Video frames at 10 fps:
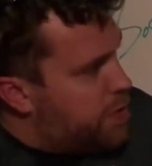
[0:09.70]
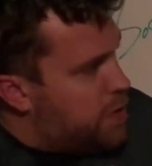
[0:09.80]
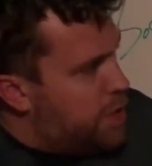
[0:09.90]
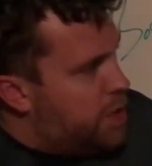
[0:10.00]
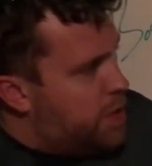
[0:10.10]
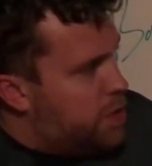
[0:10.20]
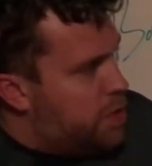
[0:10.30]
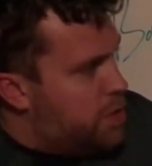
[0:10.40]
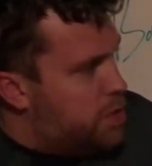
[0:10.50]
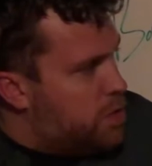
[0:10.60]
leak
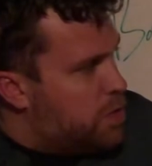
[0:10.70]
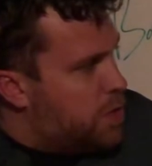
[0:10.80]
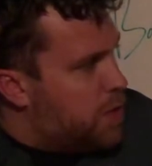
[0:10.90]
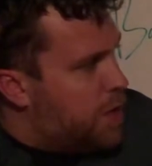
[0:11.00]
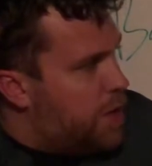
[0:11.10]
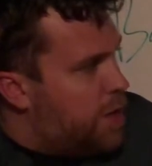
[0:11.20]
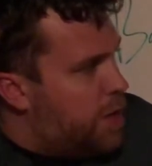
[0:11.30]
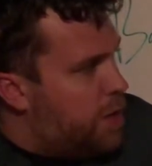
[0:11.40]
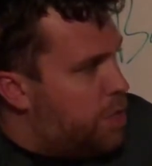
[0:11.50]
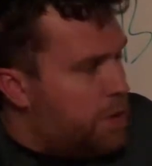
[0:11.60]
or
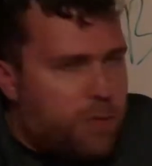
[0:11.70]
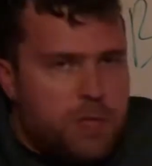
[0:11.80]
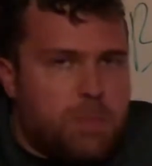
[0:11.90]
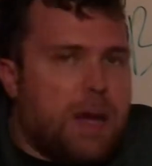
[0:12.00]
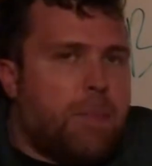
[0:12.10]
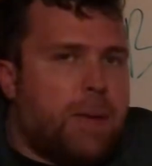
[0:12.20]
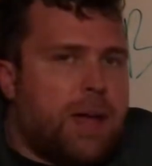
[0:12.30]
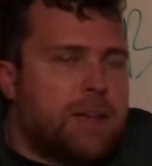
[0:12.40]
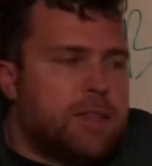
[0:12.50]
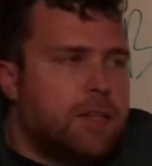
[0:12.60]
a reference
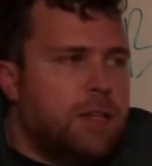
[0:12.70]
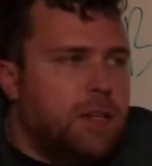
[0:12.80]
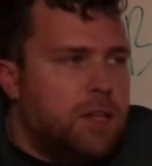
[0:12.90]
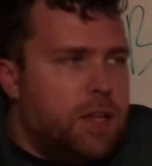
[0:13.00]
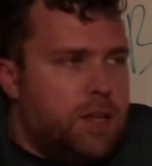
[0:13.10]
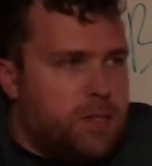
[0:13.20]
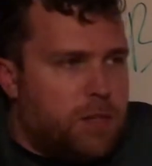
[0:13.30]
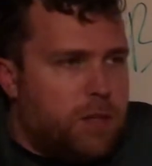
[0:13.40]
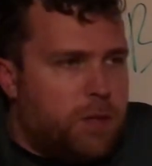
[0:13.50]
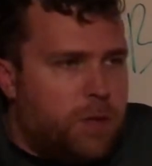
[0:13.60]
bypass. And
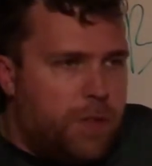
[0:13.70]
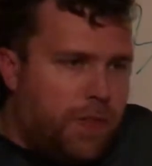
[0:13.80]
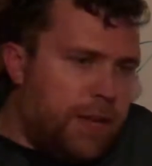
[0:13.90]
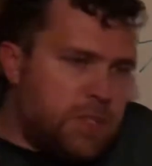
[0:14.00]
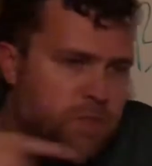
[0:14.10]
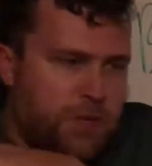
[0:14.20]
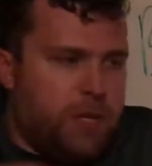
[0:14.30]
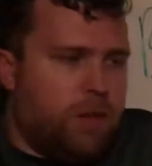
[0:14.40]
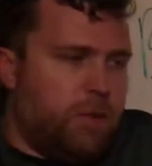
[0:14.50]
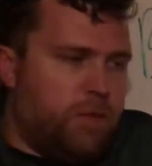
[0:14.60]
so in the last
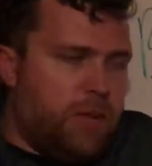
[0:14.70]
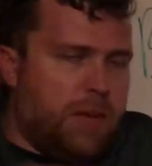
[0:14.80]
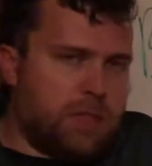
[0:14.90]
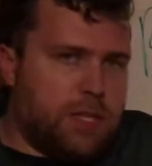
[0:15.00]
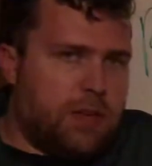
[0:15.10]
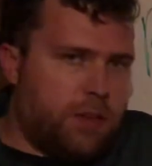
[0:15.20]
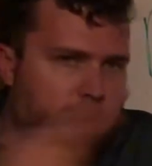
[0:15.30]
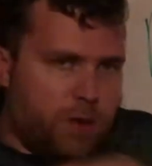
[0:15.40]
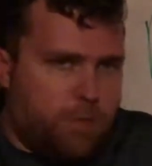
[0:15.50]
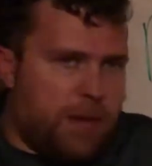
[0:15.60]
video, if you haven't seen it,
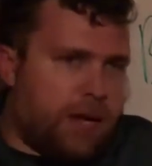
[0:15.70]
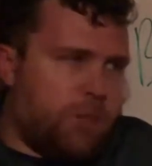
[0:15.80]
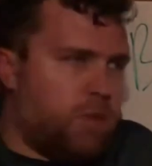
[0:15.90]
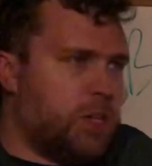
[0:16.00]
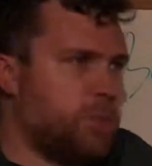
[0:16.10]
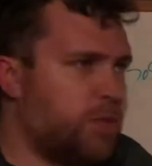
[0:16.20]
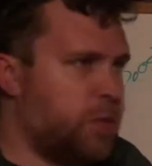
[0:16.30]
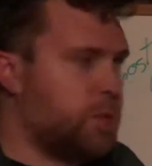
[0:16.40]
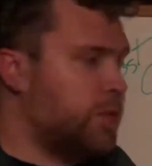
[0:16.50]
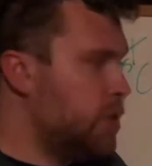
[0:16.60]
go back and watch my
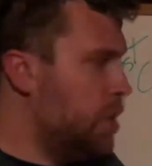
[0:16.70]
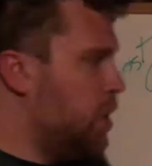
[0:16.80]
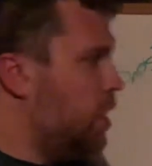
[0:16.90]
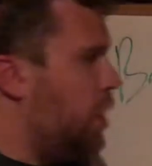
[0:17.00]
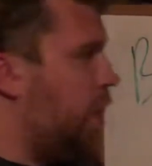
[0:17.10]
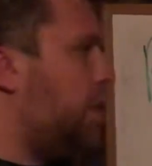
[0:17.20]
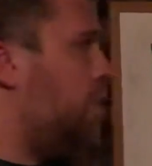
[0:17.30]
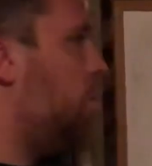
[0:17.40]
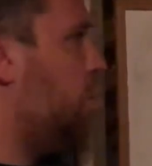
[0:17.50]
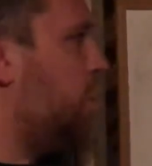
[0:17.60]
first one.
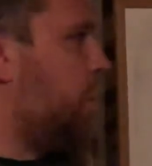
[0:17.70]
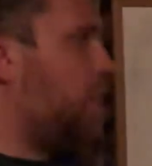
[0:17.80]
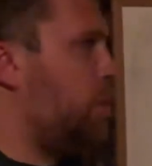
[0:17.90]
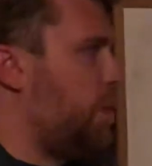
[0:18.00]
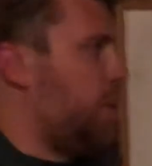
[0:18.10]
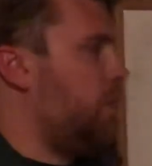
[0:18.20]
We talked about